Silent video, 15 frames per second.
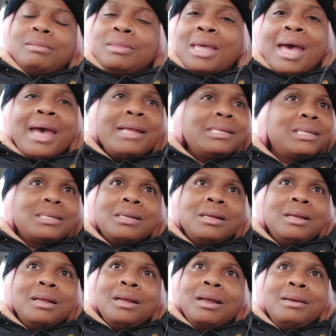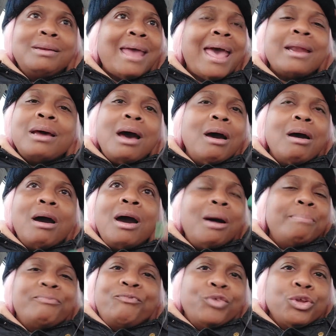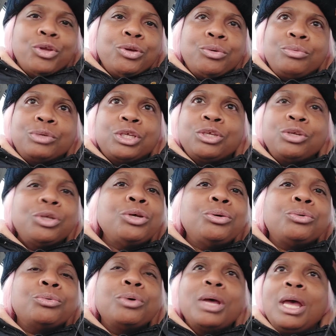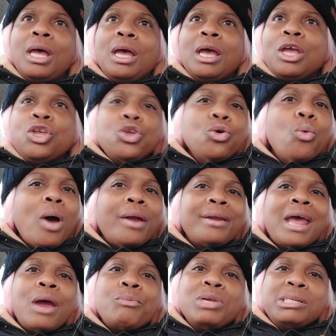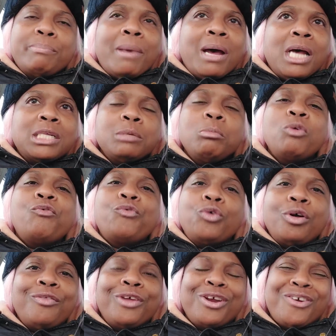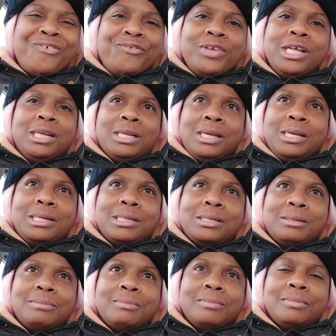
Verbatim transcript: That's not up for you to do. You are not responsible for their feelings.